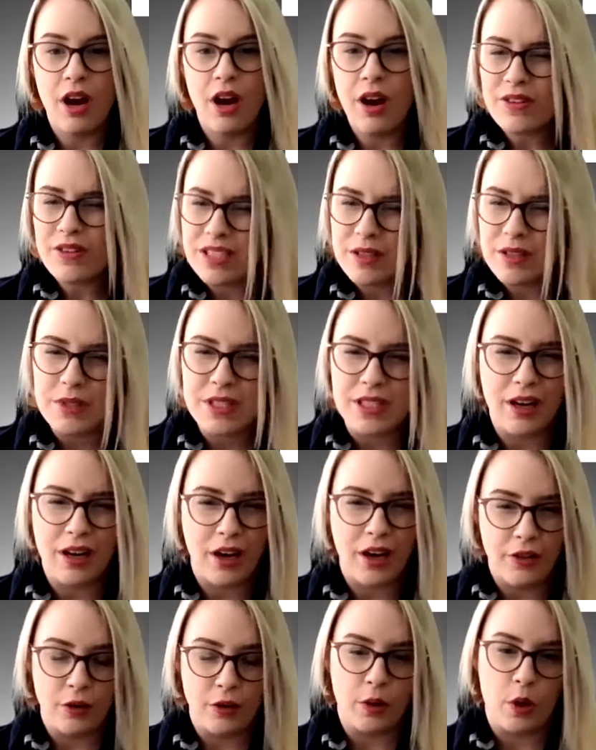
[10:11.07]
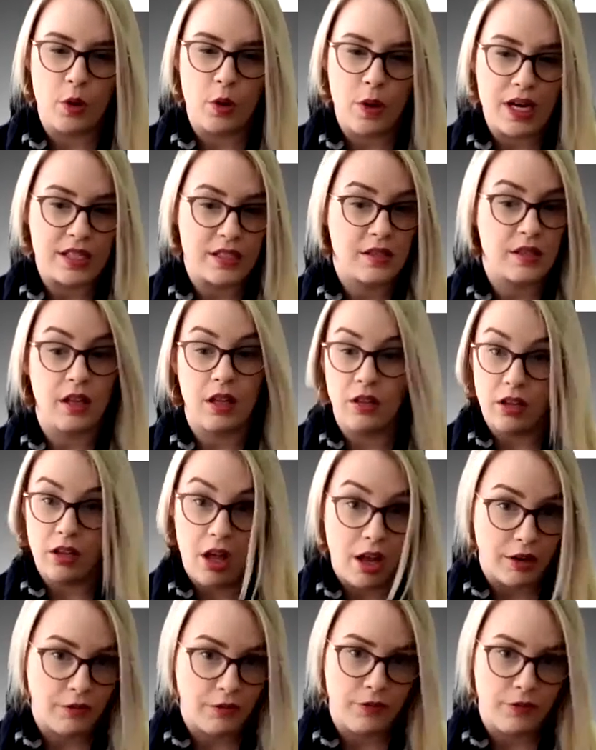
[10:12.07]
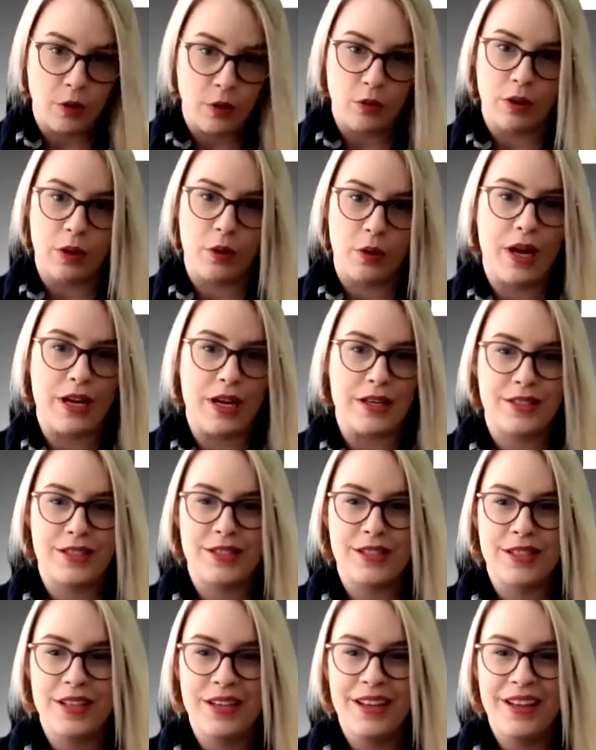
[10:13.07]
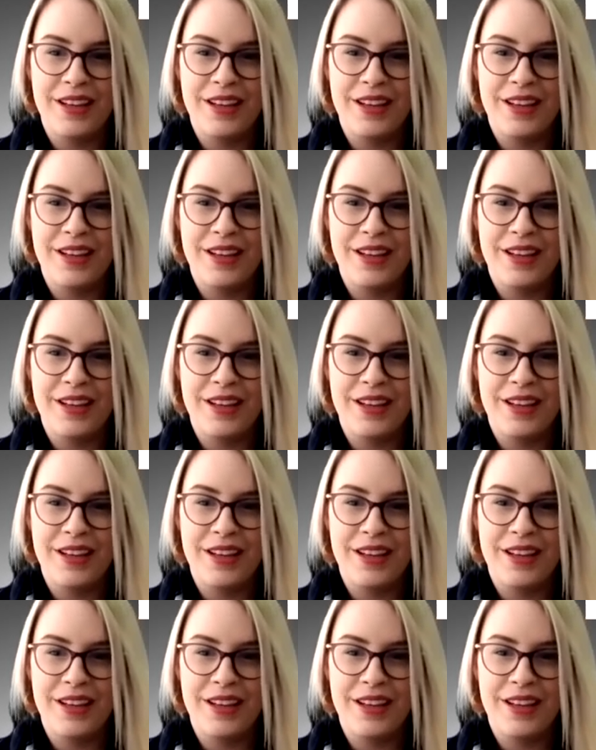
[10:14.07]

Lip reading: Obviously, we saw other requests, a lot of food requests,